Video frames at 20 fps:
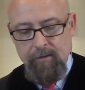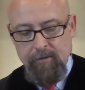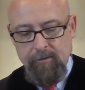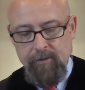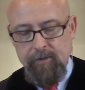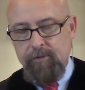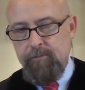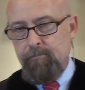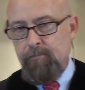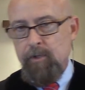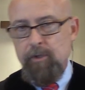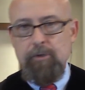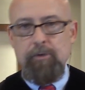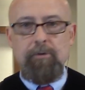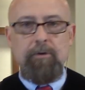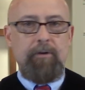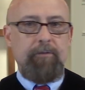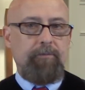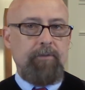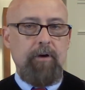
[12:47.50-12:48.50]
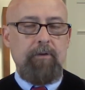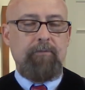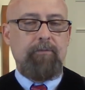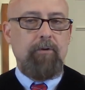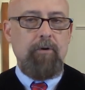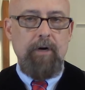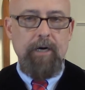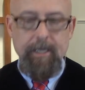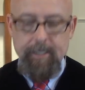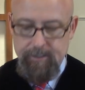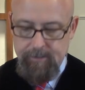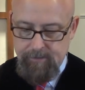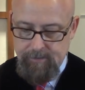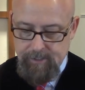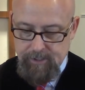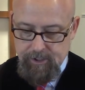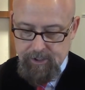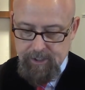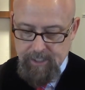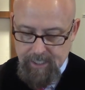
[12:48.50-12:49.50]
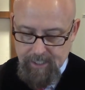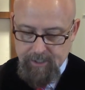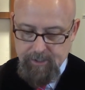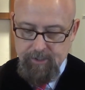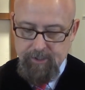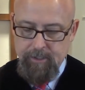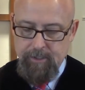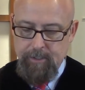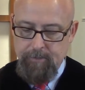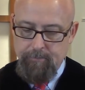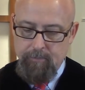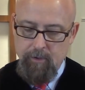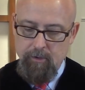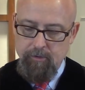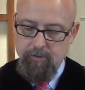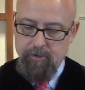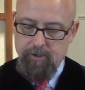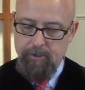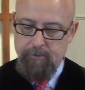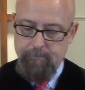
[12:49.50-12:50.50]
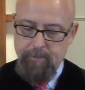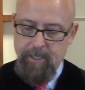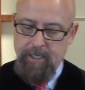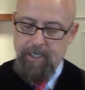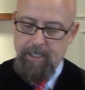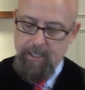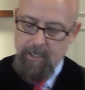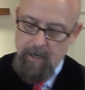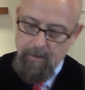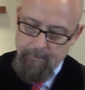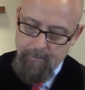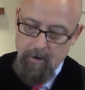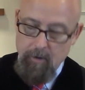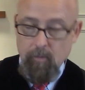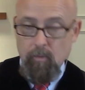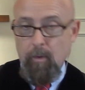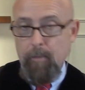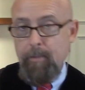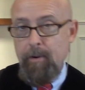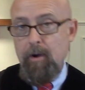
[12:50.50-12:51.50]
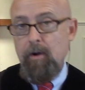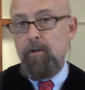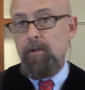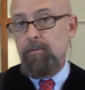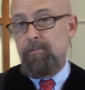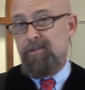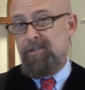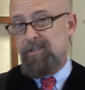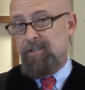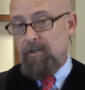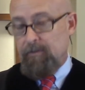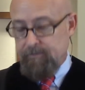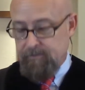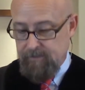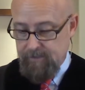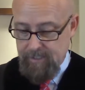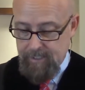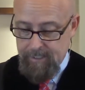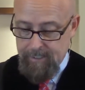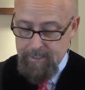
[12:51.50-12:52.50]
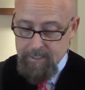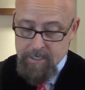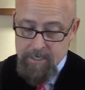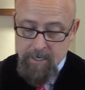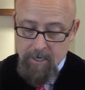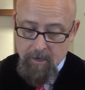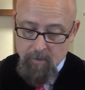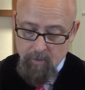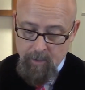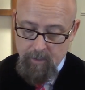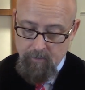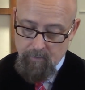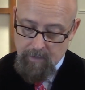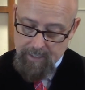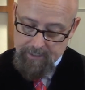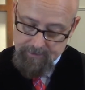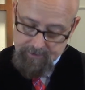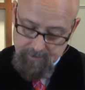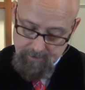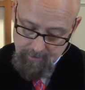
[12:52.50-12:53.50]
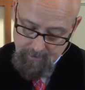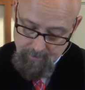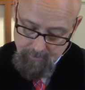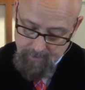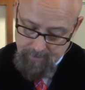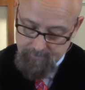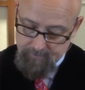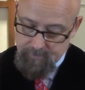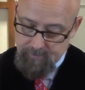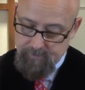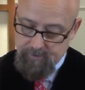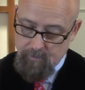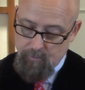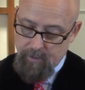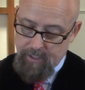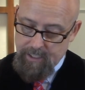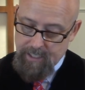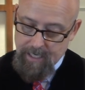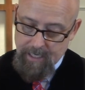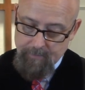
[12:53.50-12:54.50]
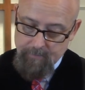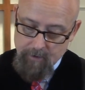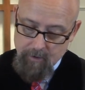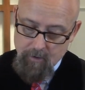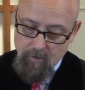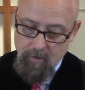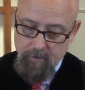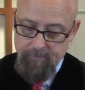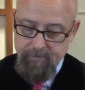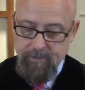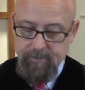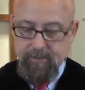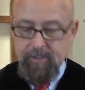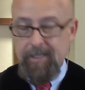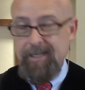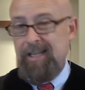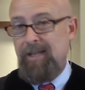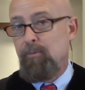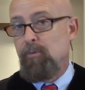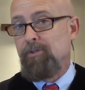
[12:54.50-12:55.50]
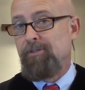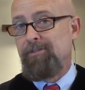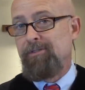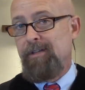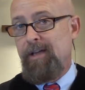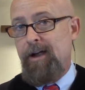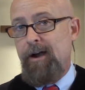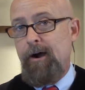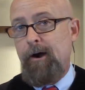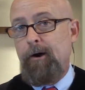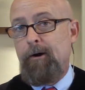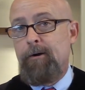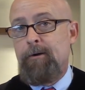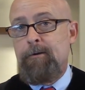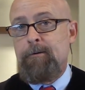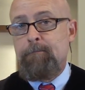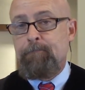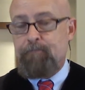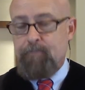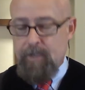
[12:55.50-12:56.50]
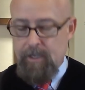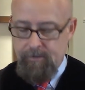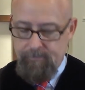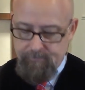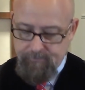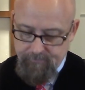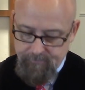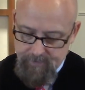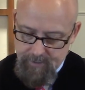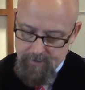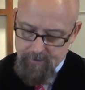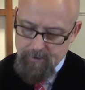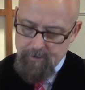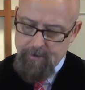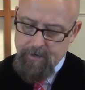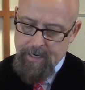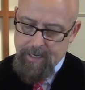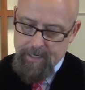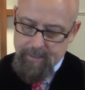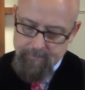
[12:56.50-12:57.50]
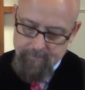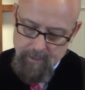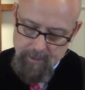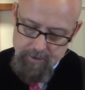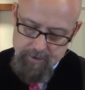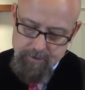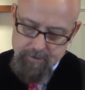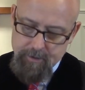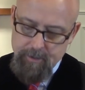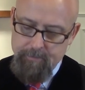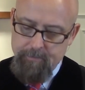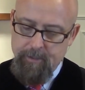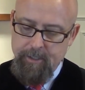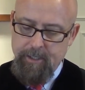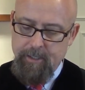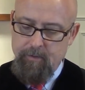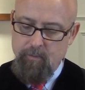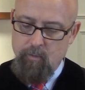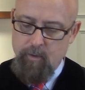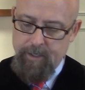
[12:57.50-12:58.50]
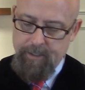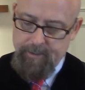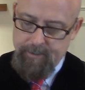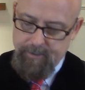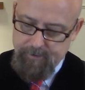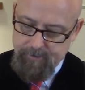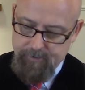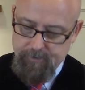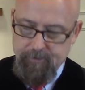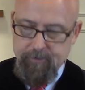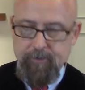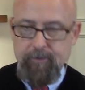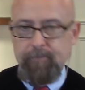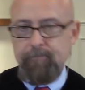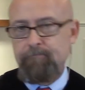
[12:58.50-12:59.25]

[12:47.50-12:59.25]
this mood of, of great dejection. And Bruce is picking up on what Paul himself said when he writes to the Corinthians that when he came to Corinth, he said he was there in fear and in much trembling and weakness.